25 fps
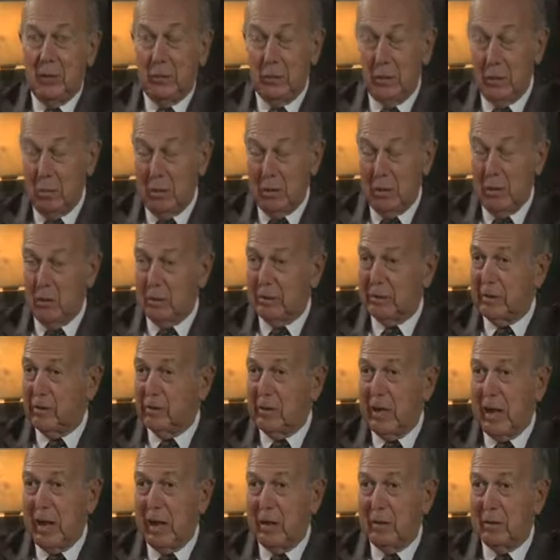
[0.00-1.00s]
So we looked
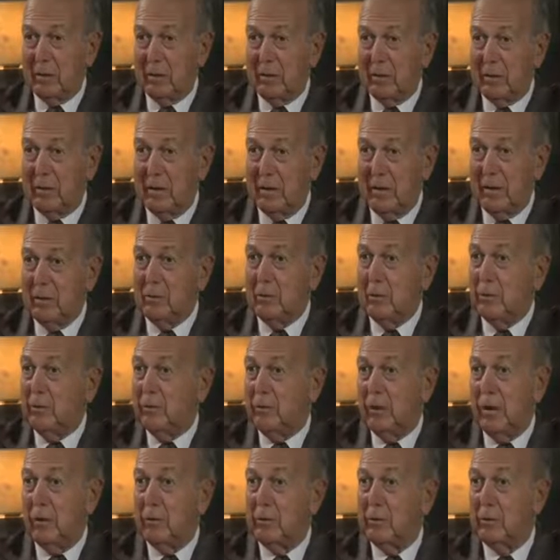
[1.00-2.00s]
around and we
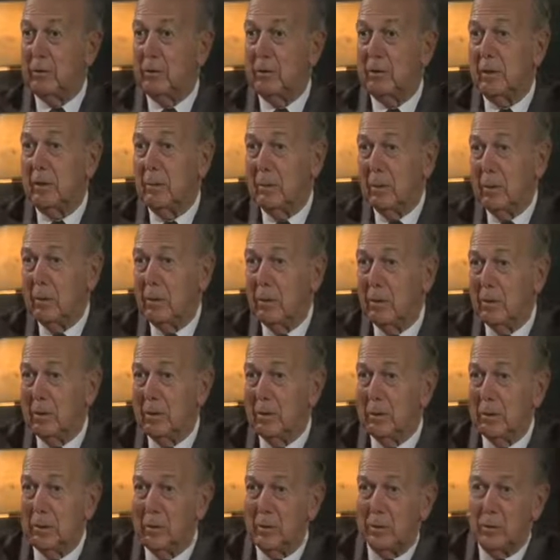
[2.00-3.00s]
found Fontainebleau,
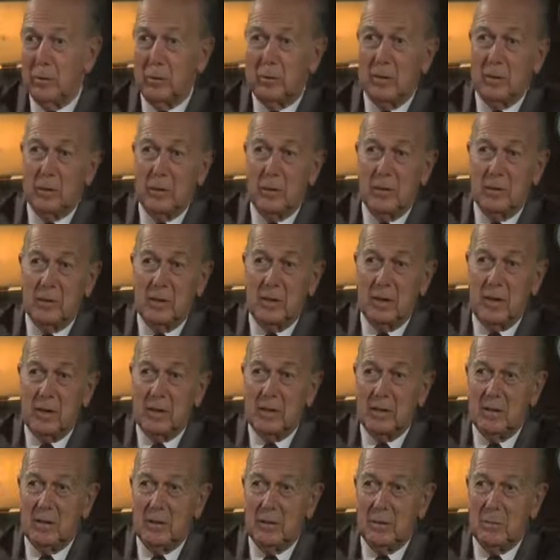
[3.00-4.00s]
and we thought it was an
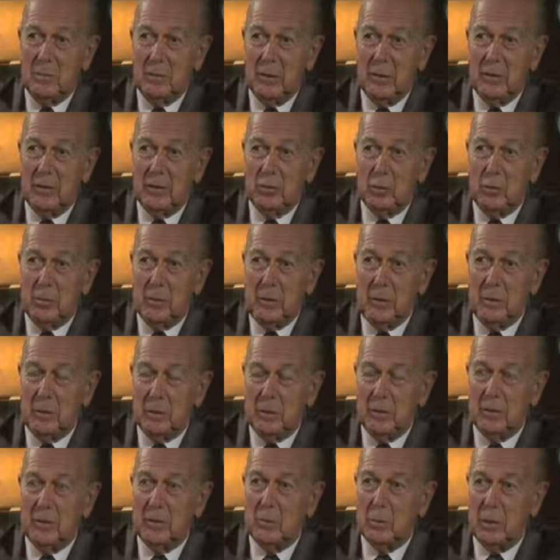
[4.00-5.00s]
ideal place to be,
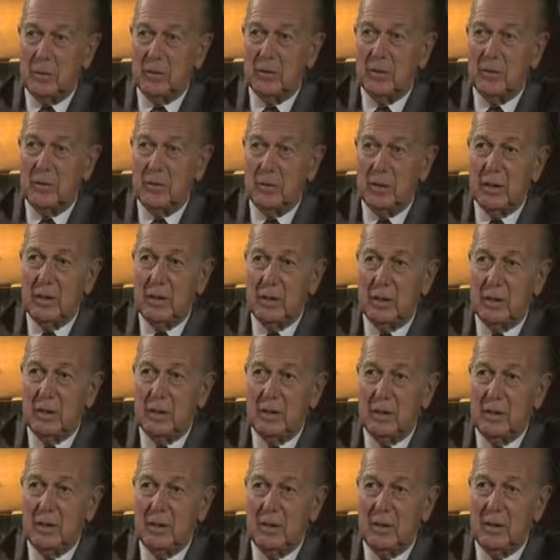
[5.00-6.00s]
but it was a very
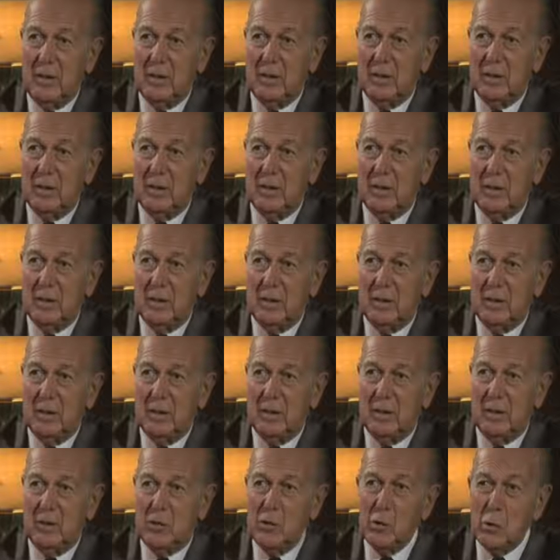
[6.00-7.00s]
in,
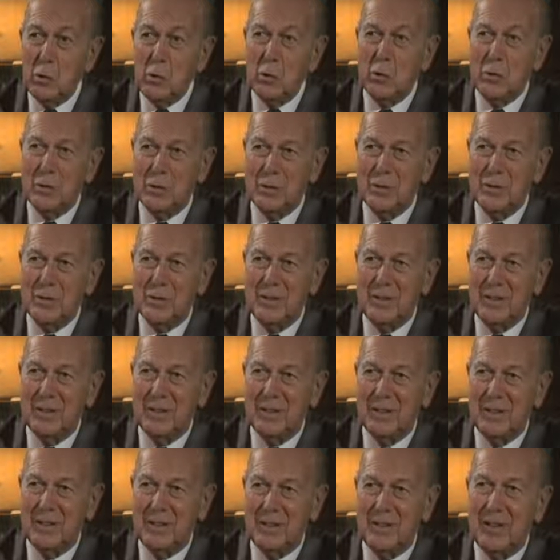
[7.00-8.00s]
a, a new
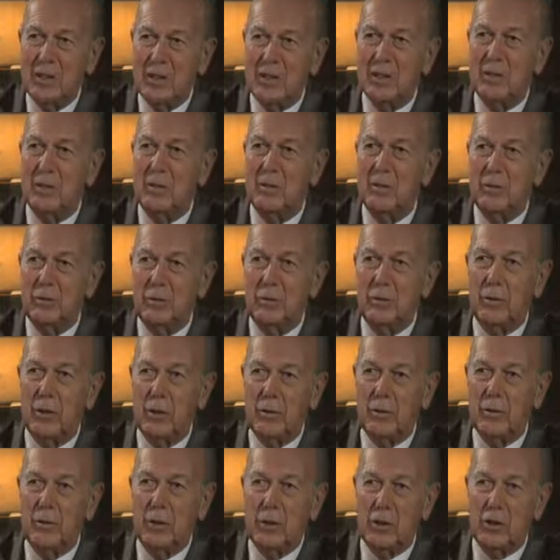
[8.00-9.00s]
initiative
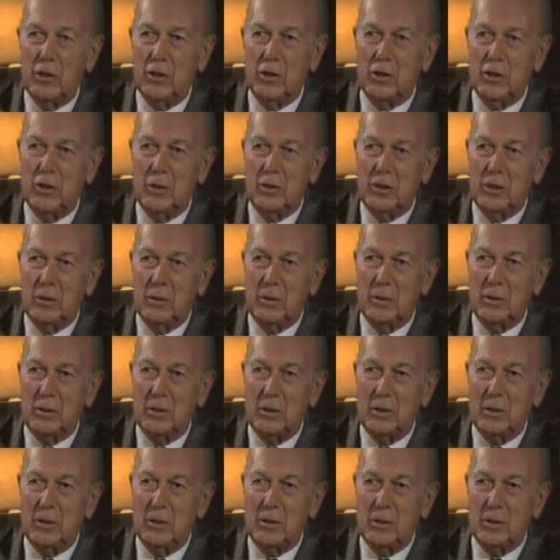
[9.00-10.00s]
for a French
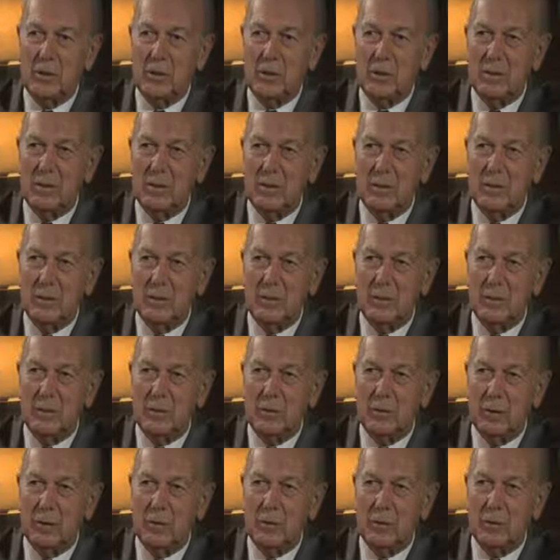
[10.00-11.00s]
education
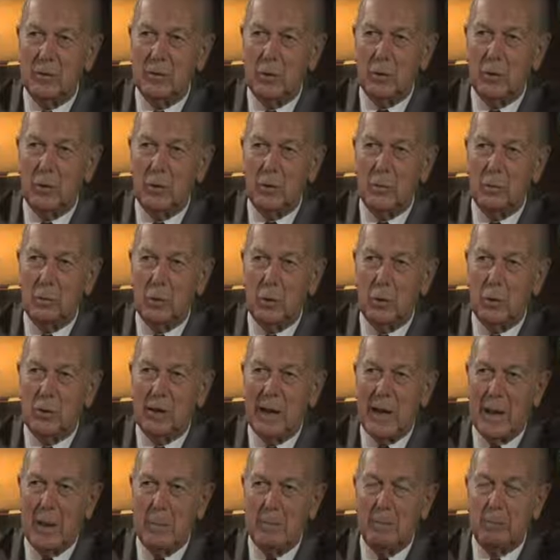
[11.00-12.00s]
uh, uh,
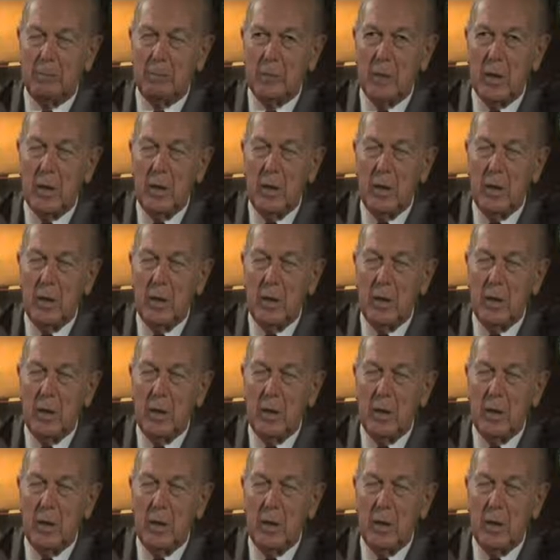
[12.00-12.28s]
program.